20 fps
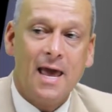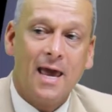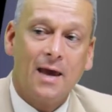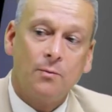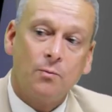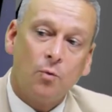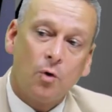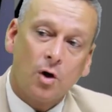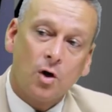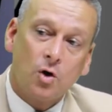
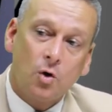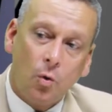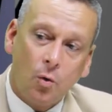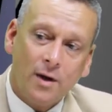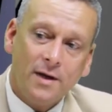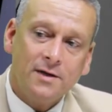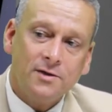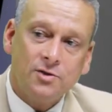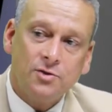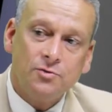and we're
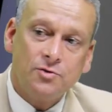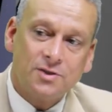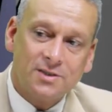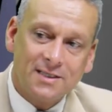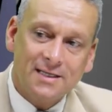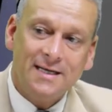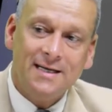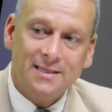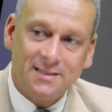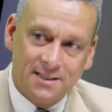going to
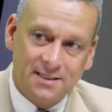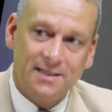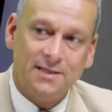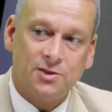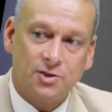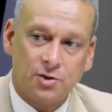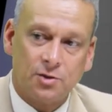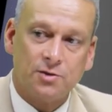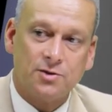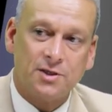see
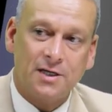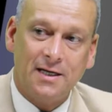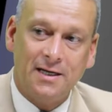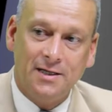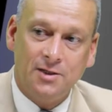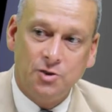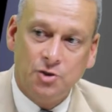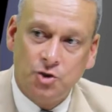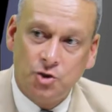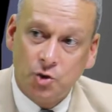teachers
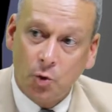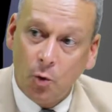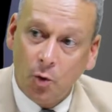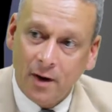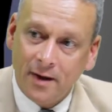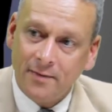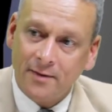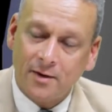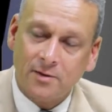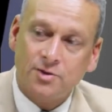
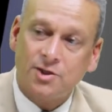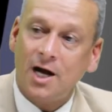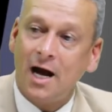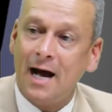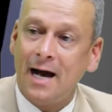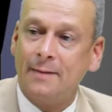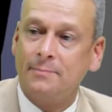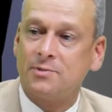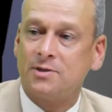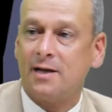enjoy their
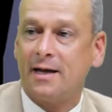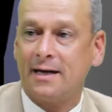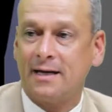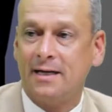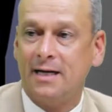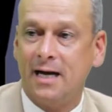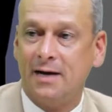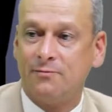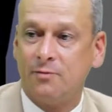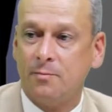jobs
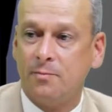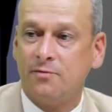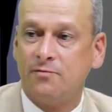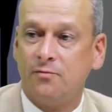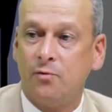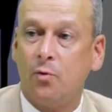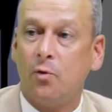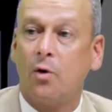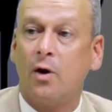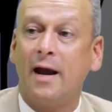like never
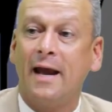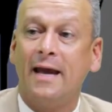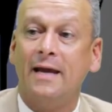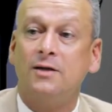before